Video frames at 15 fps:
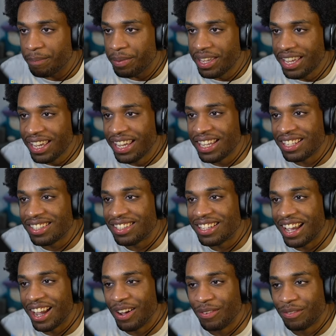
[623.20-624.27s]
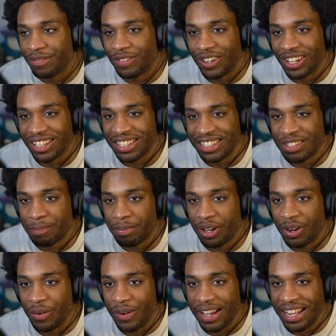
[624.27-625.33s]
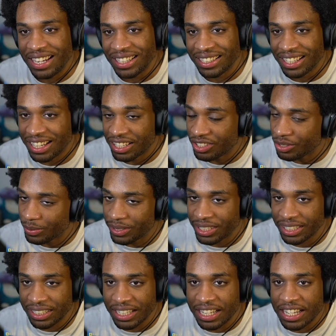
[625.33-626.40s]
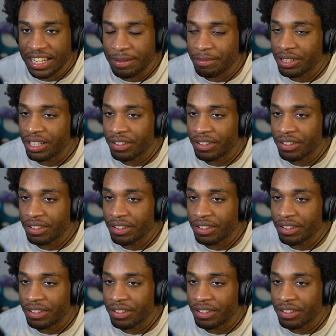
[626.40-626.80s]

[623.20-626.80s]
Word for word: being his downfall. It's poetic, I swear to God, bro.